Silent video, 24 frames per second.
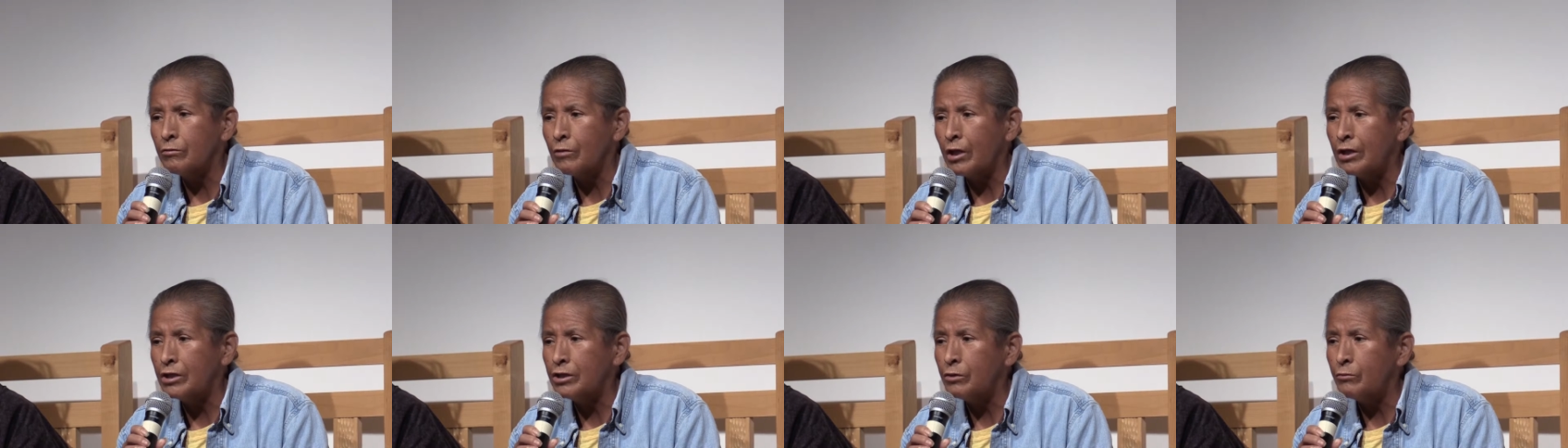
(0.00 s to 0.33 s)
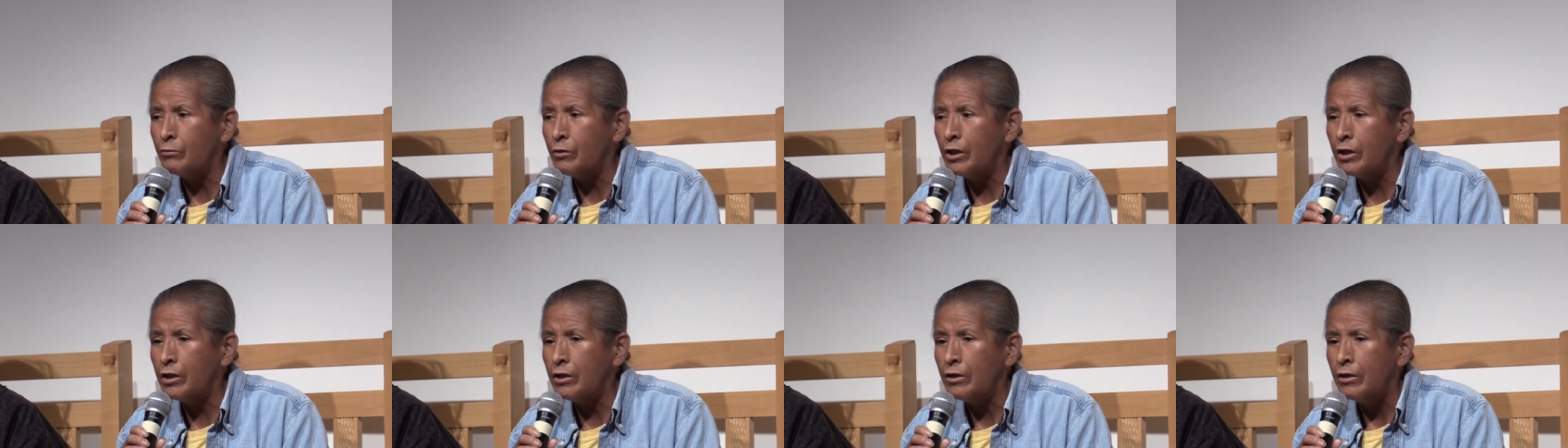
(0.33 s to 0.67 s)

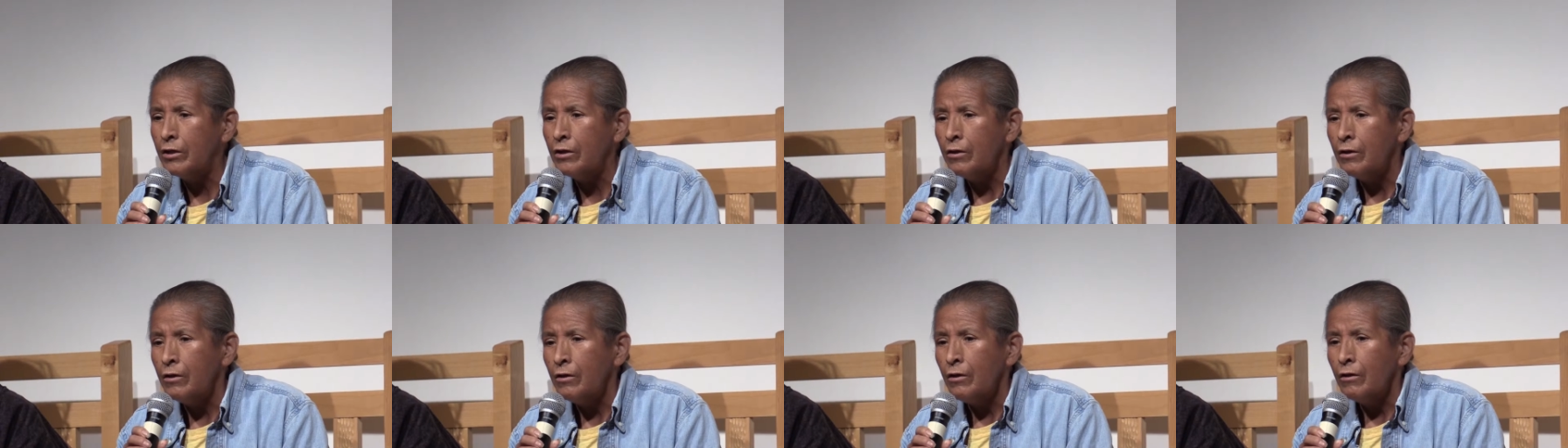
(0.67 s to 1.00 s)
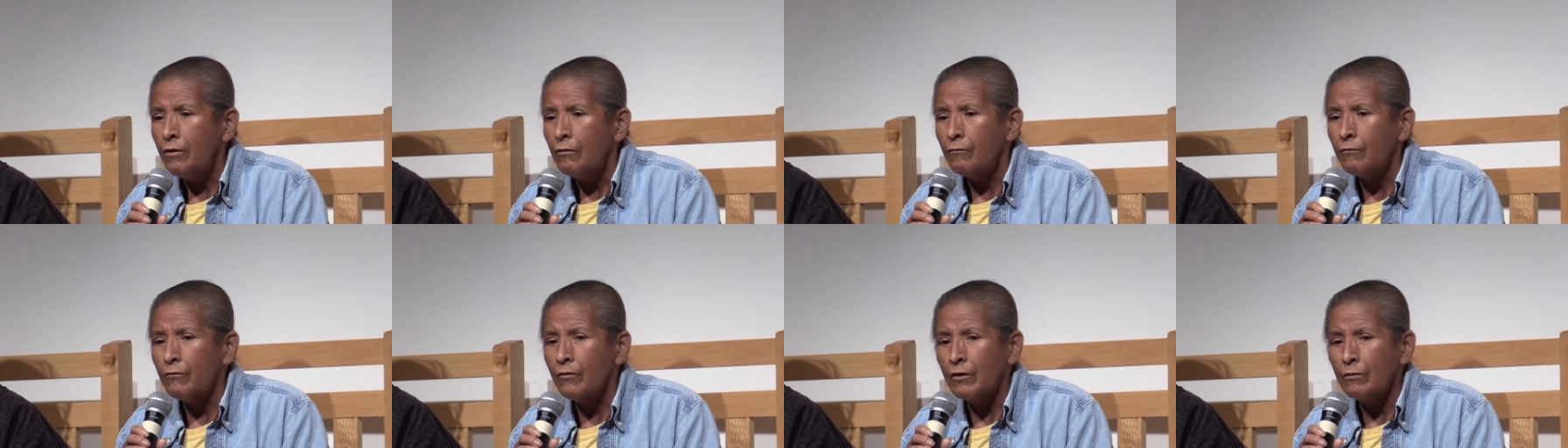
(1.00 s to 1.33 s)
graduate
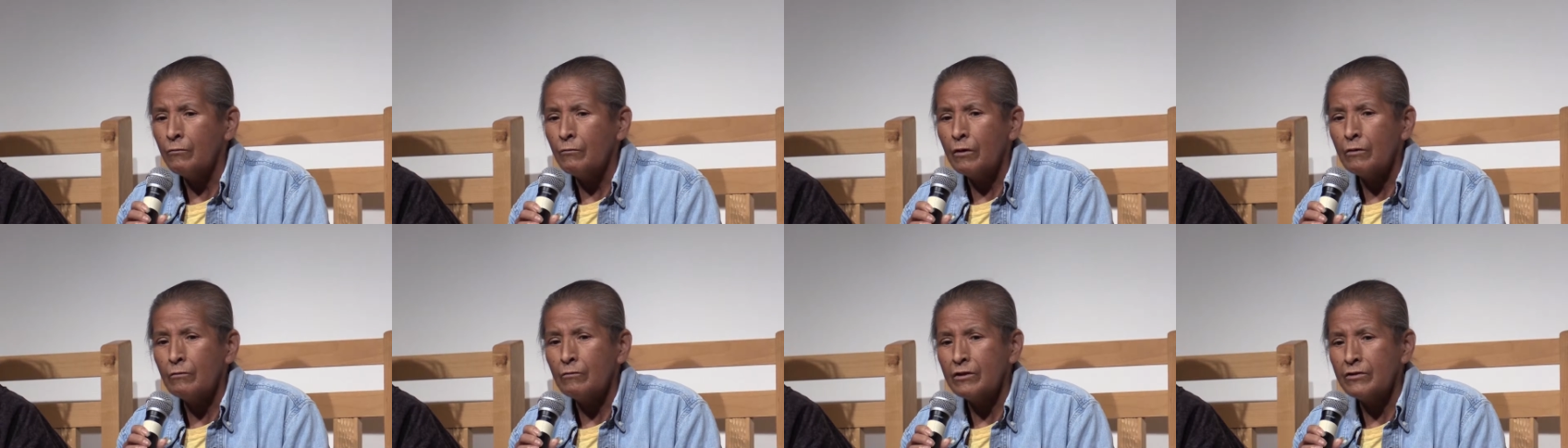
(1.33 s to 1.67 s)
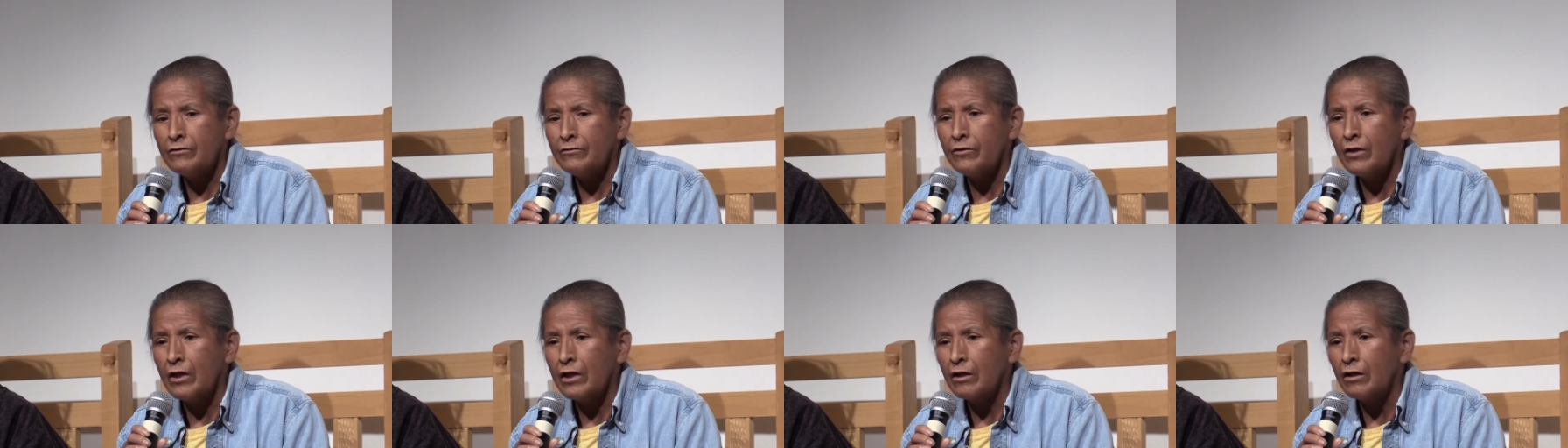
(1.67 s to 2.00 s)
from what
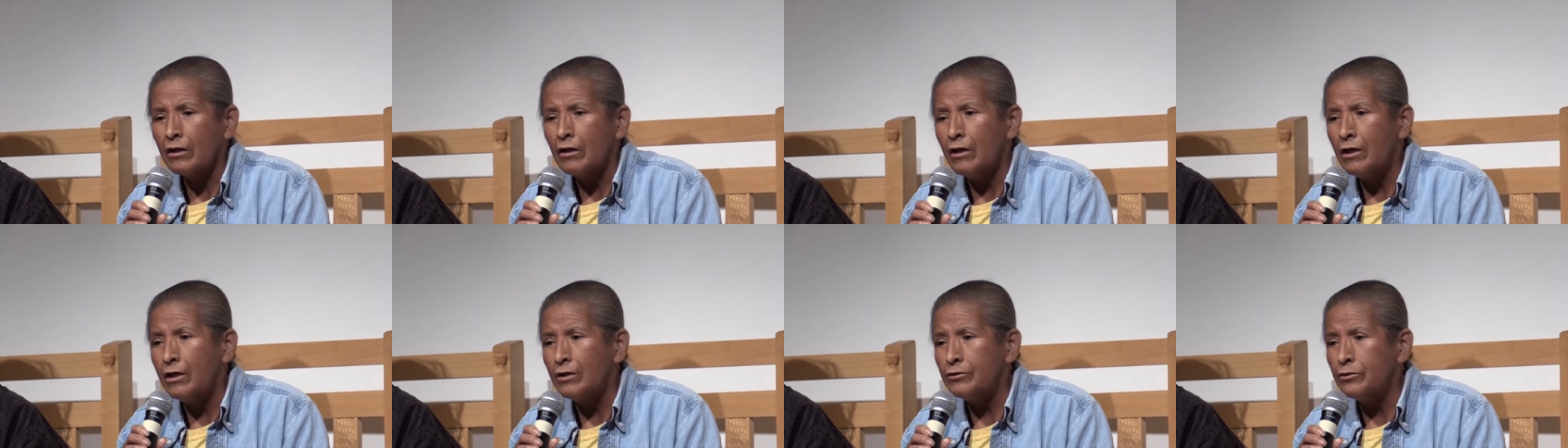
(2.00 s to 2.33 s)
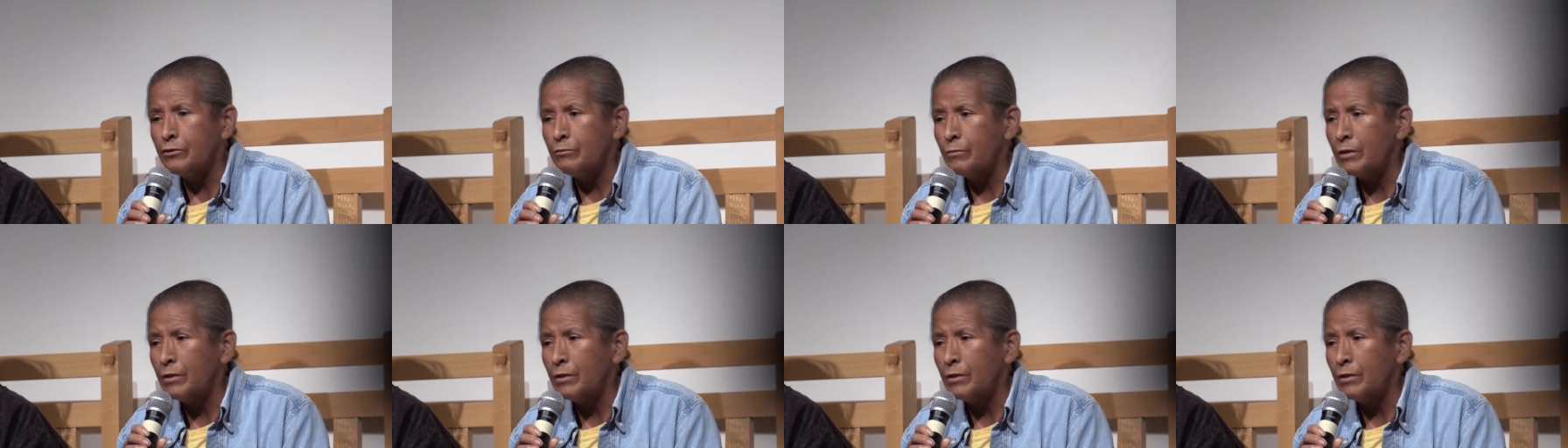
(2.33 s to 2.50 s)
was then called